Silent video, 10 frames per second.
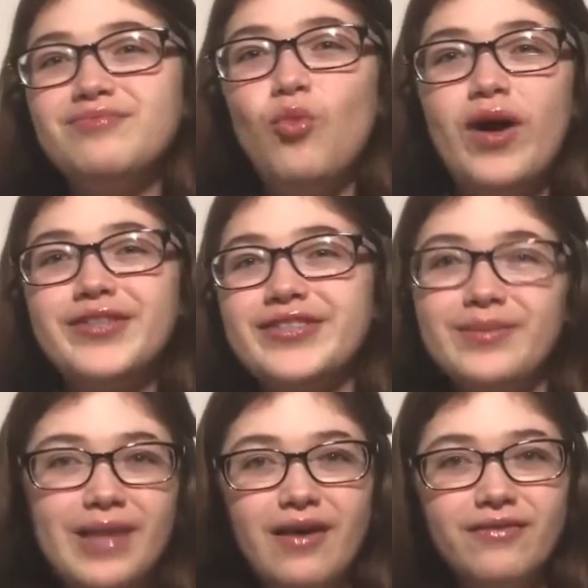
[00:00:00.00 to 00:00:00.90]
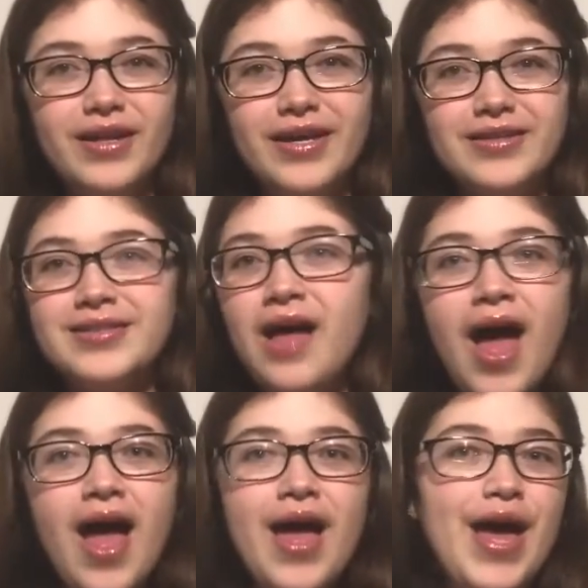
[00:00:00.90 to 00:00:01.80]
Watch some Netflix
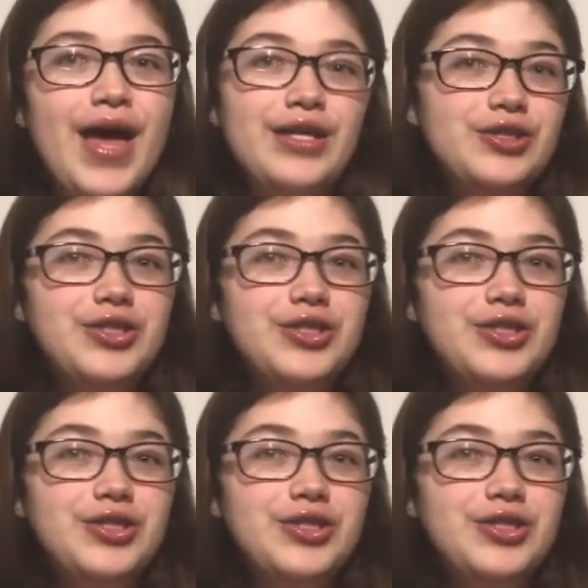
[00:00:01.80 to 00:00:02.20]
and